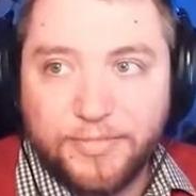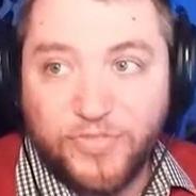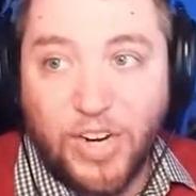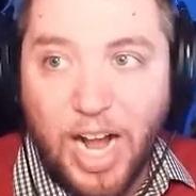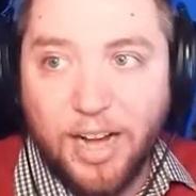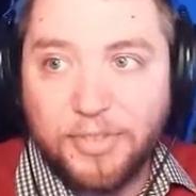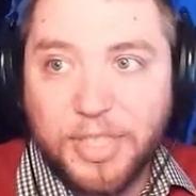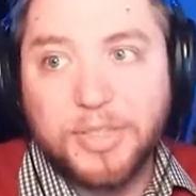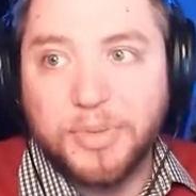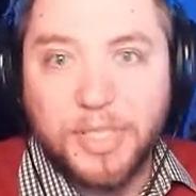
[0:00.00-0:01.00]
For
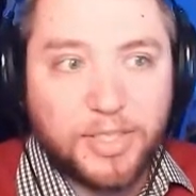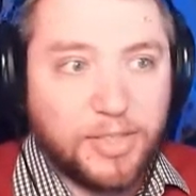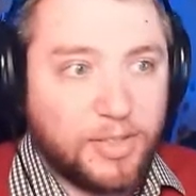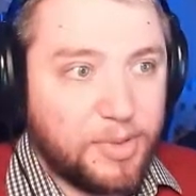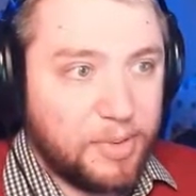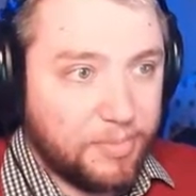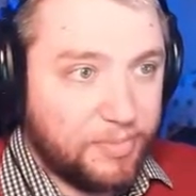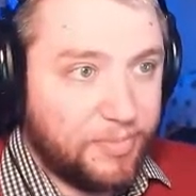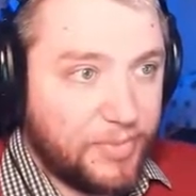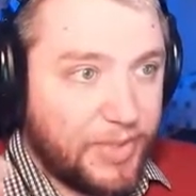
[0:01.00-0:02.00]
obvious reasons, they're
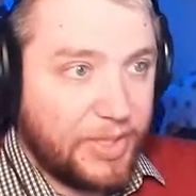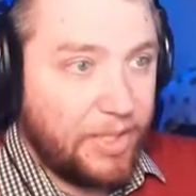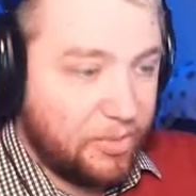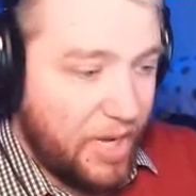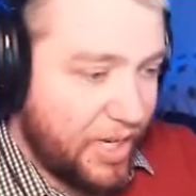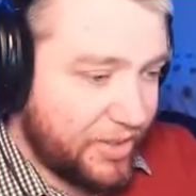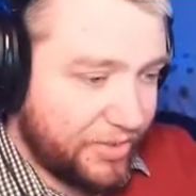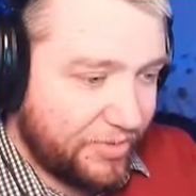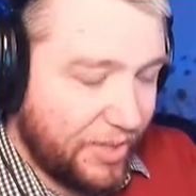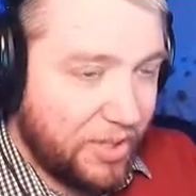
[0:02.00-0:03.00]
center
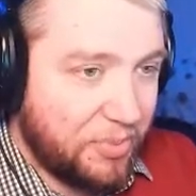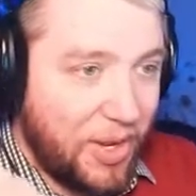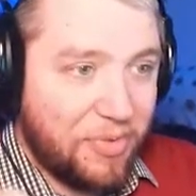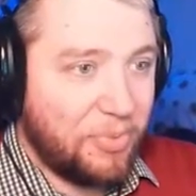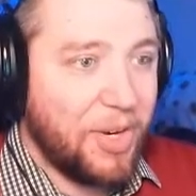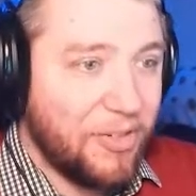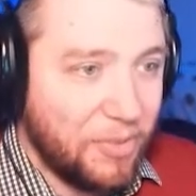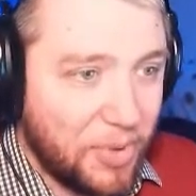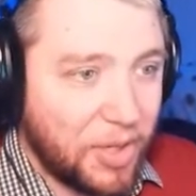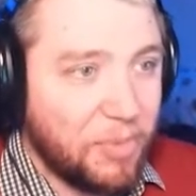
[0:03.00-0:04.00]
backs. We have 3 of
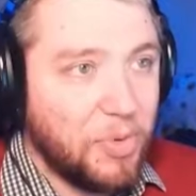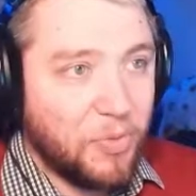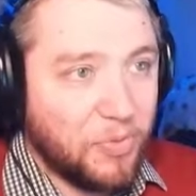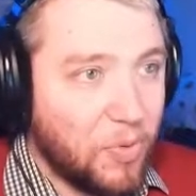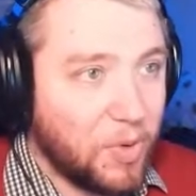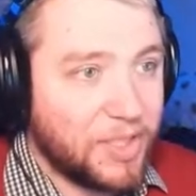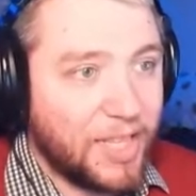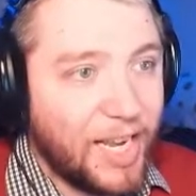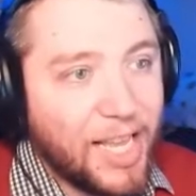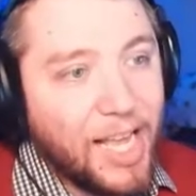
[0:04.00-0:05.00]
them. You're going to move forward to
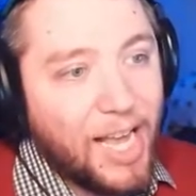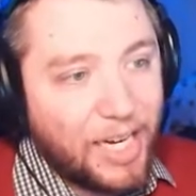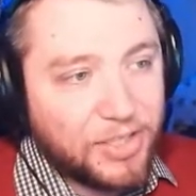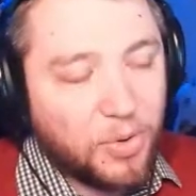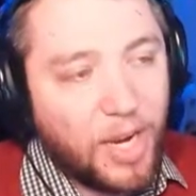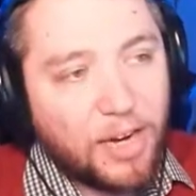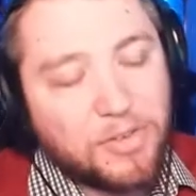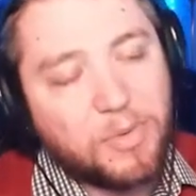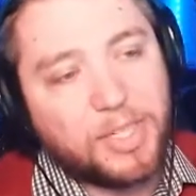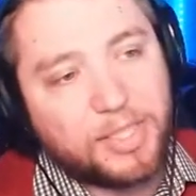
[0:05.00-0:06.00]
that. I don't
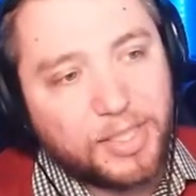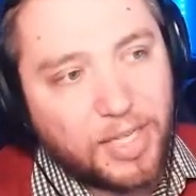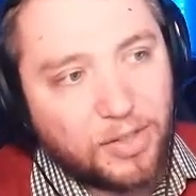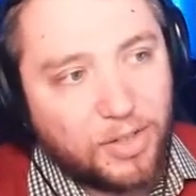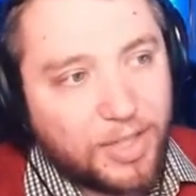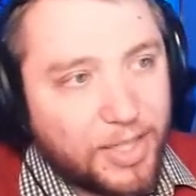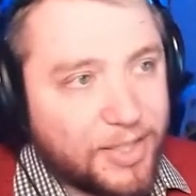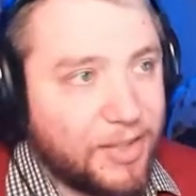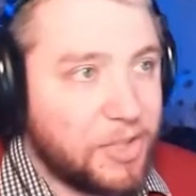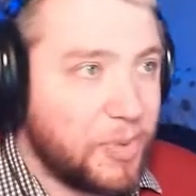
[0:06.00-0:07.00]
ever want us to take long
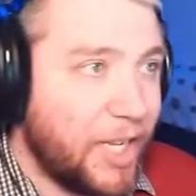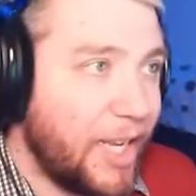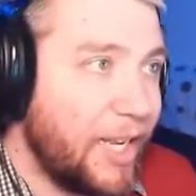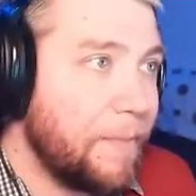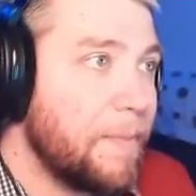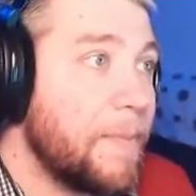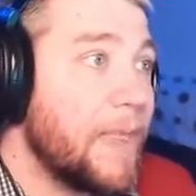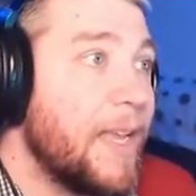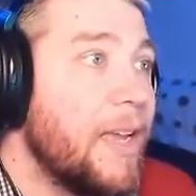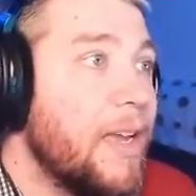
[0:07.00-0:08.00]
kicks unless we can't.
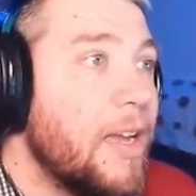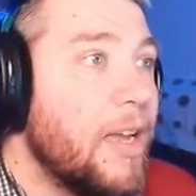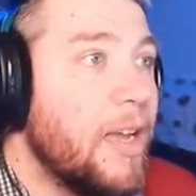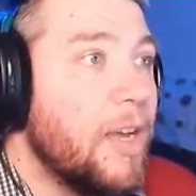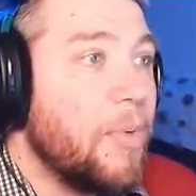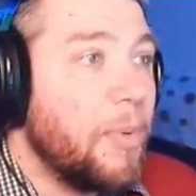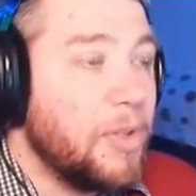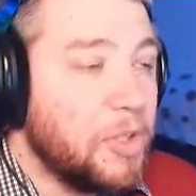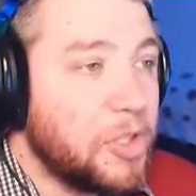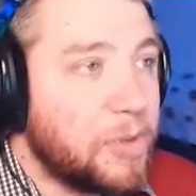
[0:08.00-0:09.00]
When we
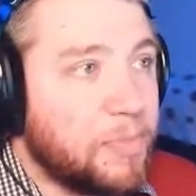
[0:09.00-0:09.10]
lose